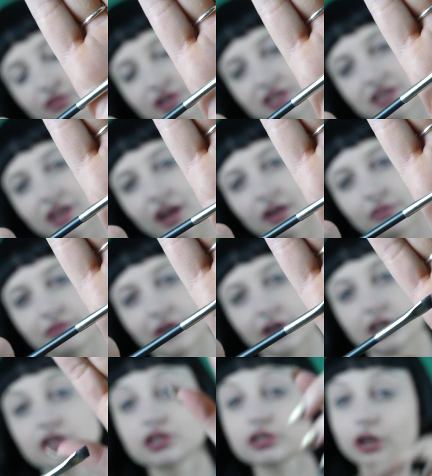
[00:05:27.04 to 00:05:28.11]
always get a
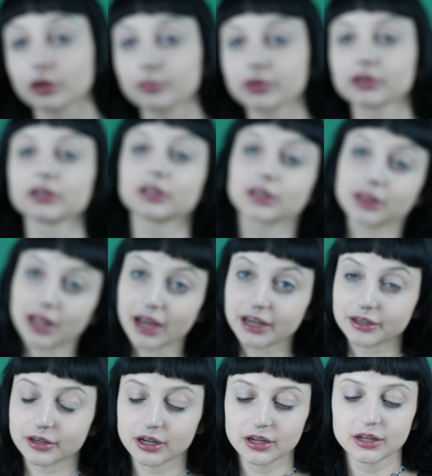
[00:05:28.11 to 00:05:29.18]
very sharp
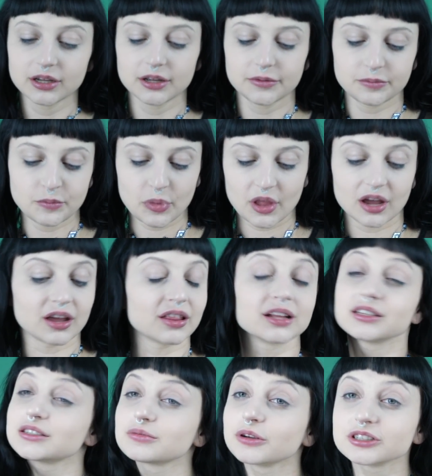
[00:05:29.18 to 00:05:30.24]
line. And
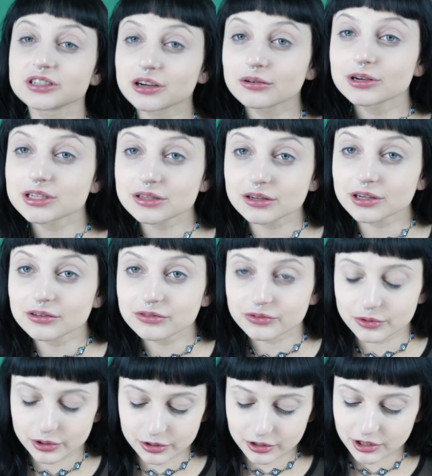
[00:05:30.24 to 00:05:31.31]
that's what you're always looking
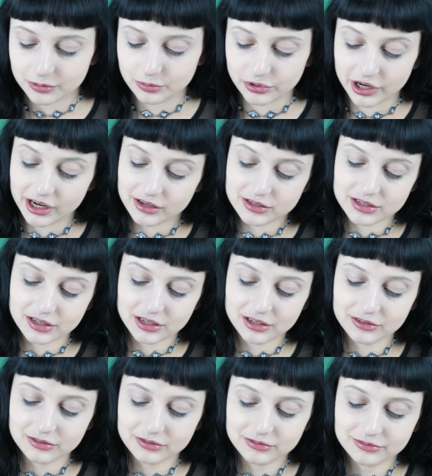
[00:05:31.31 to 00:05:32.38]
for in good brows, you
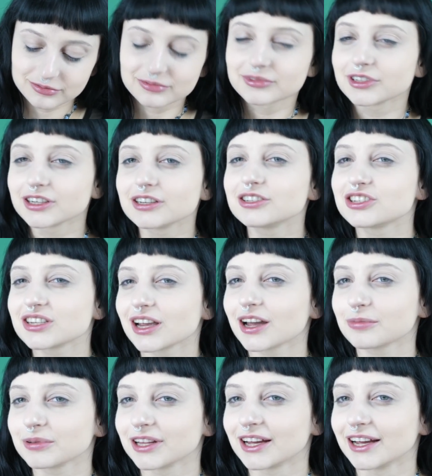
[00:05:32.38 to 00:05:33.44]
know? A good
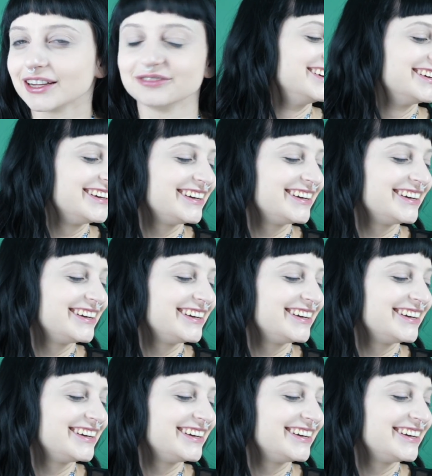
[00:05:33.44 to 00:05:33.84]
sharp line.